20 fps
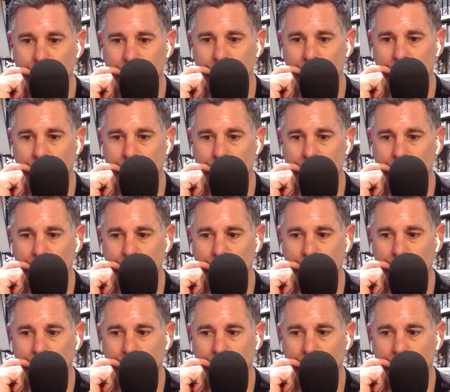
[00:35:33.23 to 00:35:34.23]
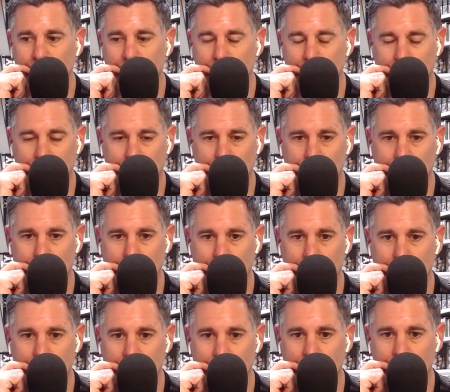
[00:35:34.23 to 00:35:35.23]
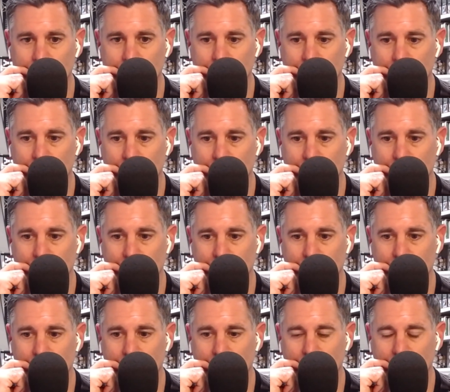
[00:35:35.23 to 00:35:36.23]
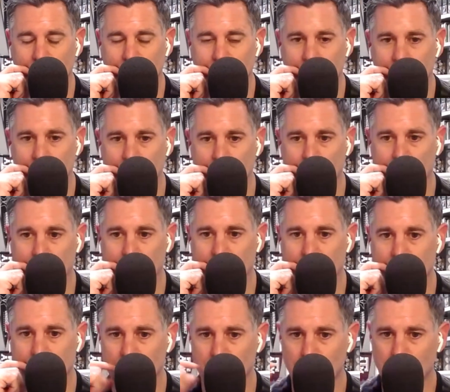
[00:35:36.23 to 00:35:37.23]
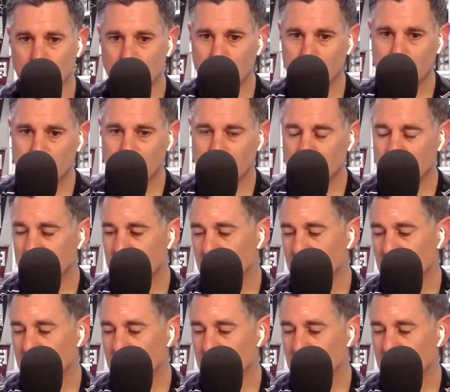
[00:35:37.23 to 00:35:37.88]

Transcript: No words are spoken by the person on screen.